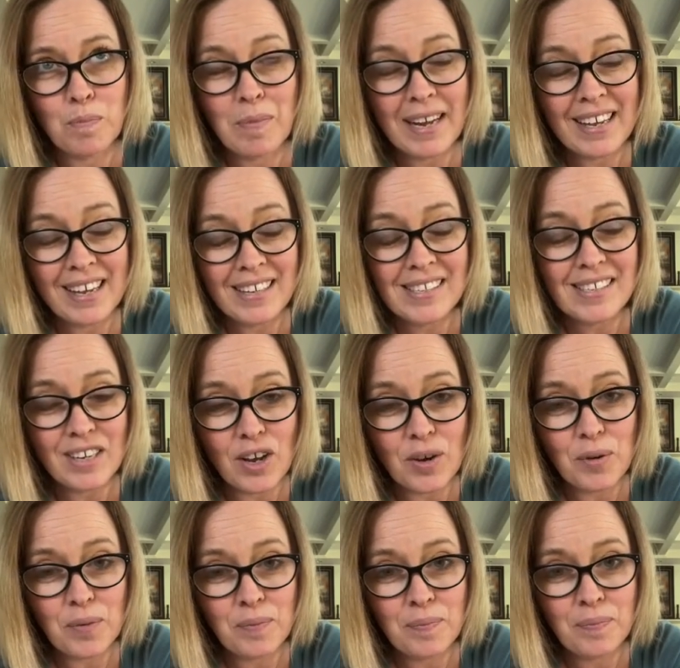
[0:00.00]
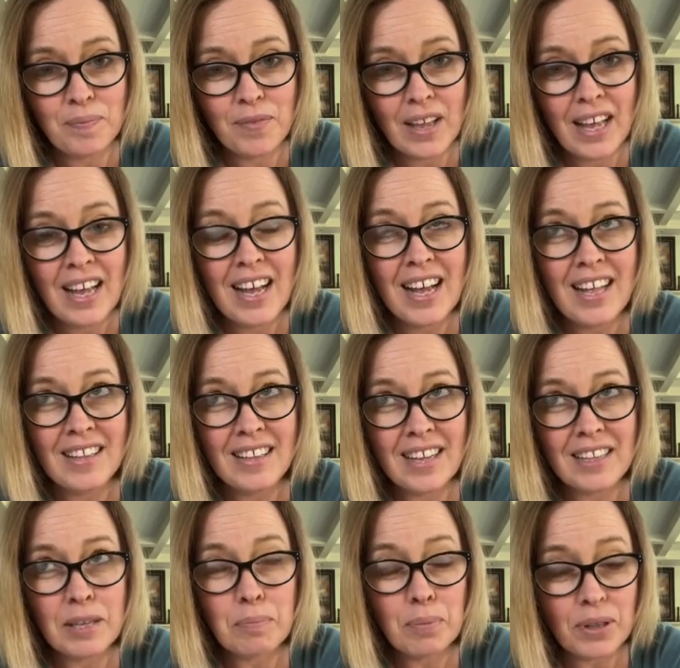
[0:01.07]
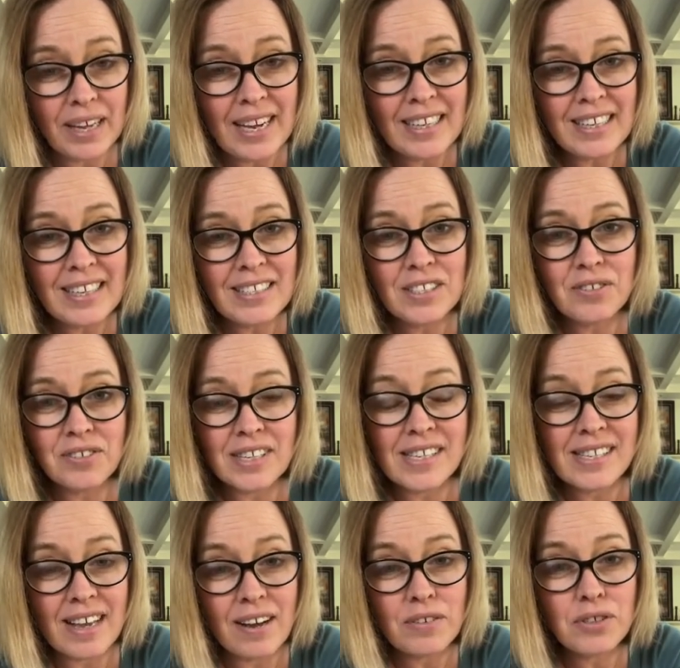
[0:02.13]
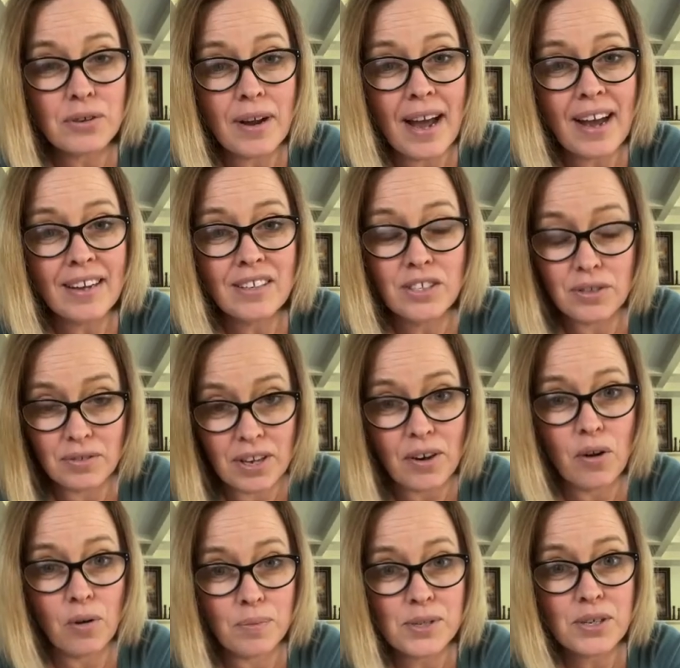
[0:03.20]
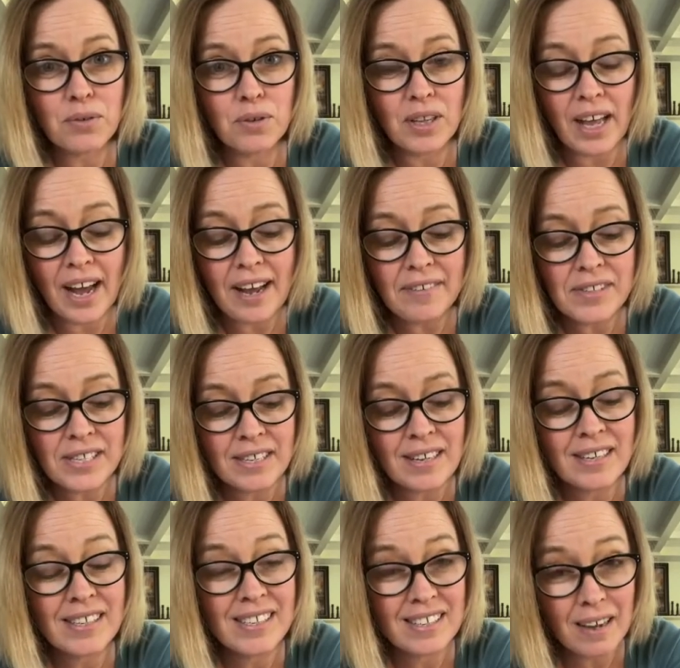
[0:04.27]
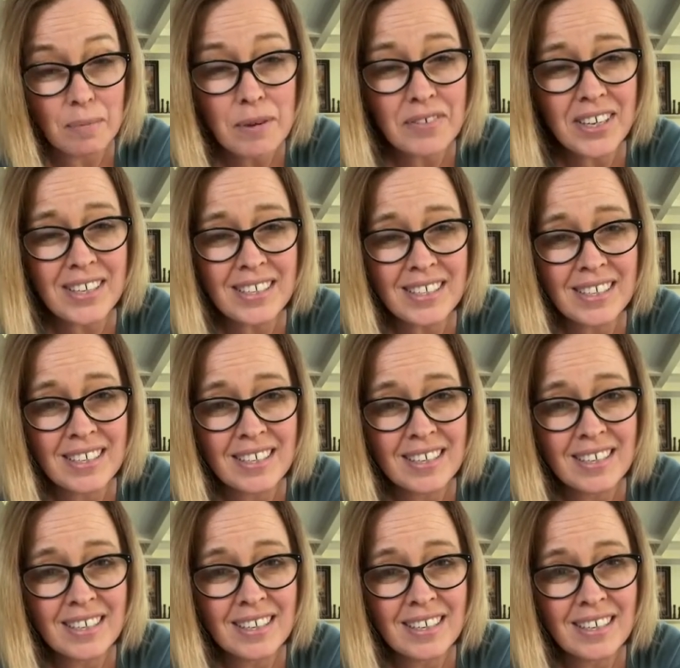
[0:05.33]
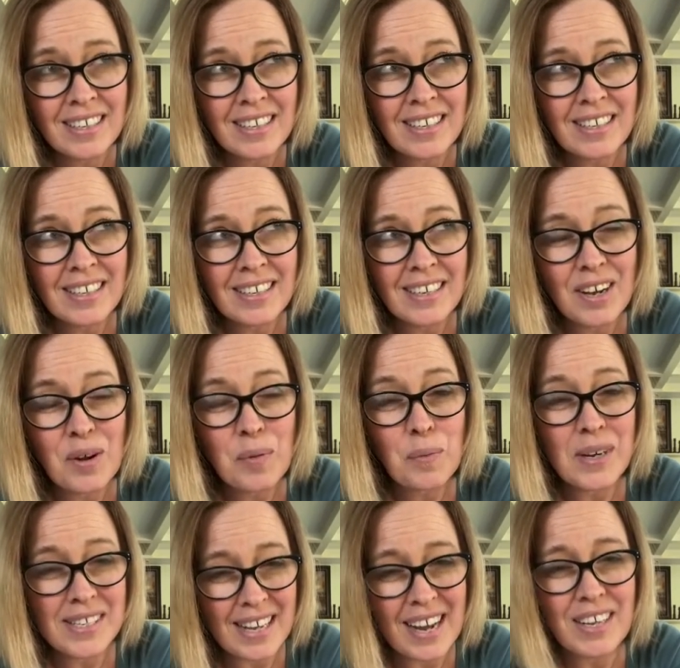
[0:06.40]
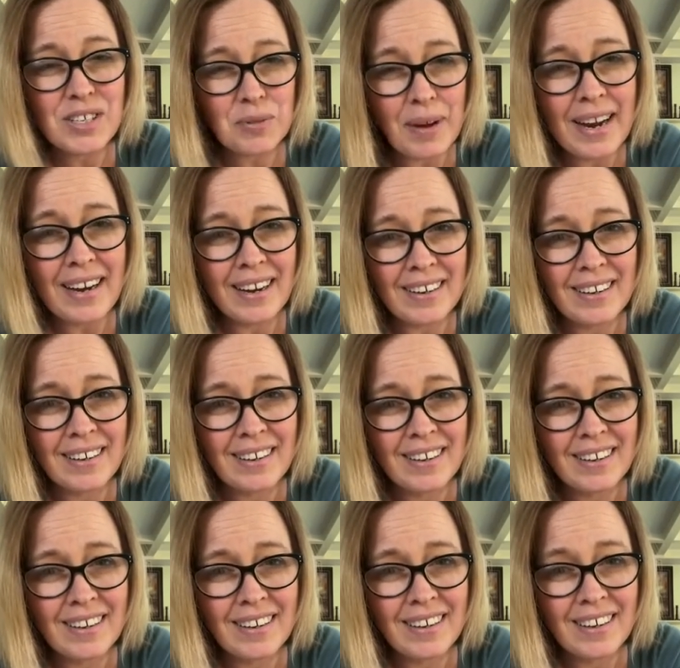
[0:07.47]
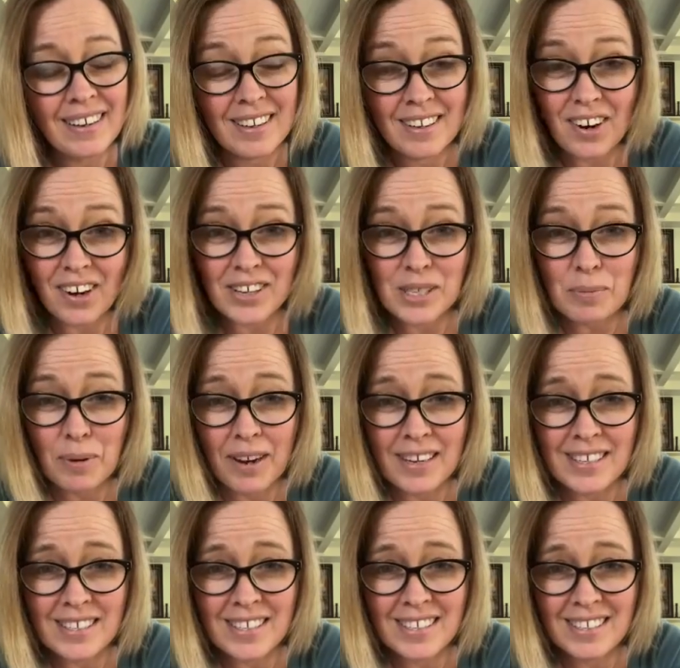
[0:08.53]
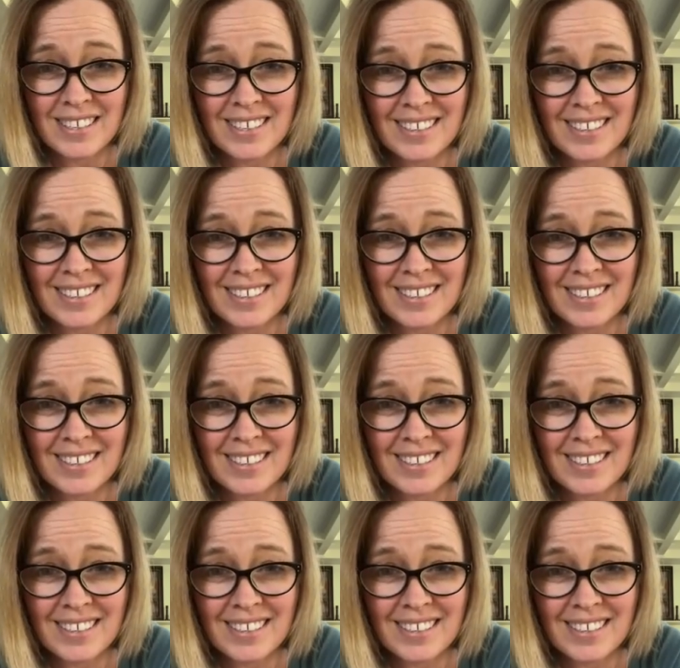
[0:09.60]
my kids know, that the playlist or the soundtrack to their homeschool lives, some of it was X-rated. Are you surprised?